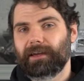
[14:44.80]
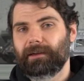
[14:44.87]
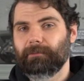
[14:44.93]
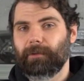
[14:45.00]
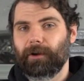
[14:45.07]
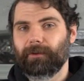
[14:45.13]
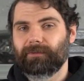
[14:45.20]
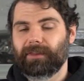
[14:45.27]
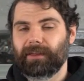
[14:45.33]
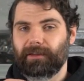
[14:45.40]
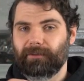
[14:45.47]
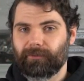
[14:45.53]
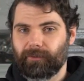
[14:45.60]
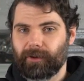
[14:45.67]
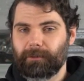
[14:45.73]
in both the
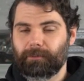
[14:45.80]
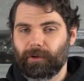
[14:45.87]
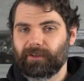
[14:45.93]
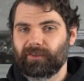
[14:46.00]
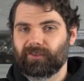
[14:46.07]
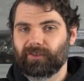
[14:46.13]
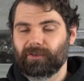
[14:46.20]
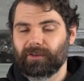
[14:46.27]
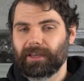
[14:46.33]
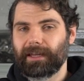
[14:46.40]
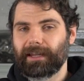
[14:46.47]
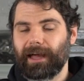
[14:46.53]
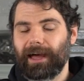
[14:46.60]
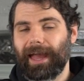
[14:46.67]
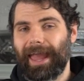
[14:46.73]
3.2
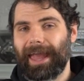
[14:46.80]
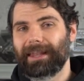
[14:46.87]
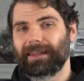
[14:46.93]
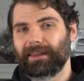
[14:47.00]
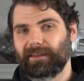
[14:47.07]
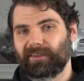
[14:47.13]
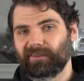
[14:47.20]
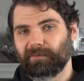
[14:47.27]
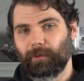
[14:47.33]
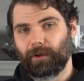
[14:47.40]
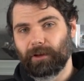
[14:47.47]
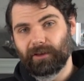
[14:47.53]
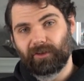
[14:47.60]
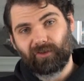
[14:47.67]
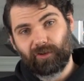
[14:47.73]
litre and the
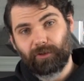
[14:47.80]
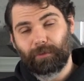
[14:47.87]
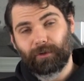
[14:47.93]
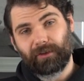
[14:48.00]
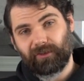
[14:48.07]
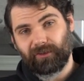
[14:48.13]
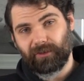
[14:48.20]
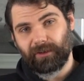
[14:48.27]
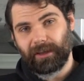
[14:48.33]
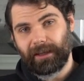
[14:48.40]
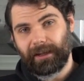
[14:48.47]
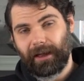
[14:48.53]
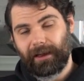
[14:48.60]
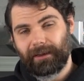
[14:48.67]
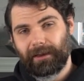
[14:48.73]
smaller 2.2
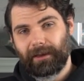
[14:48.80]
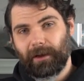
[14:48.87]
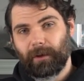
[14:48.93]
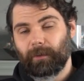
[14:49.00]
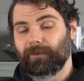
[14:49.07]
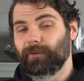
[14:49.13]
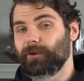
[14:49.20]
litre. We've